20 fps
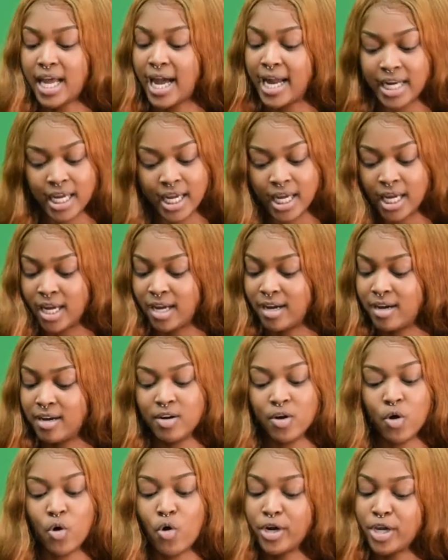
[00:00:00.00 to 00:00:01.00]
lighting,
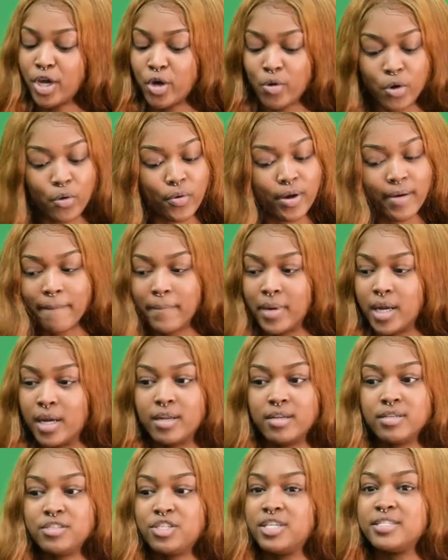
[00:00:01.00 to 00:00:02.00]
audio
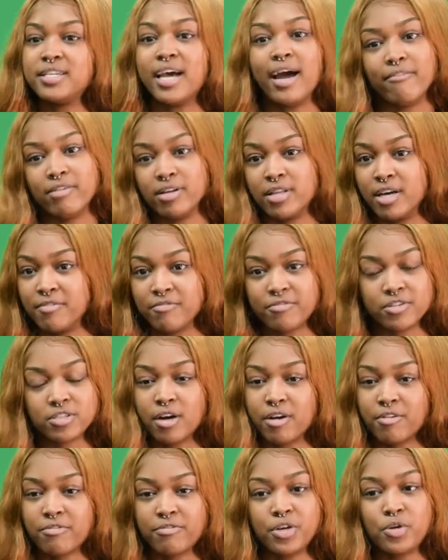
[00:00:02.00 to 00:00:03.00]
equipment, just everything,
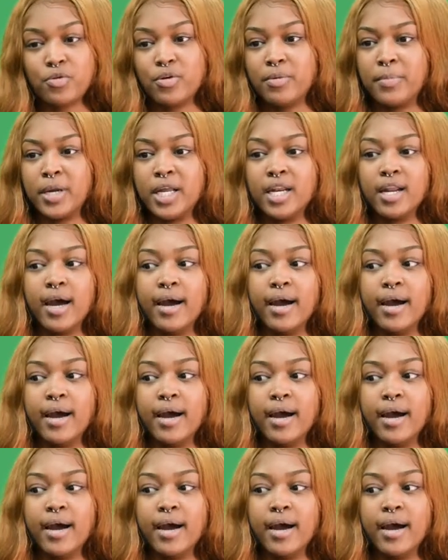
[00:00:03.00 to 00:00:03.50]
photography equipment.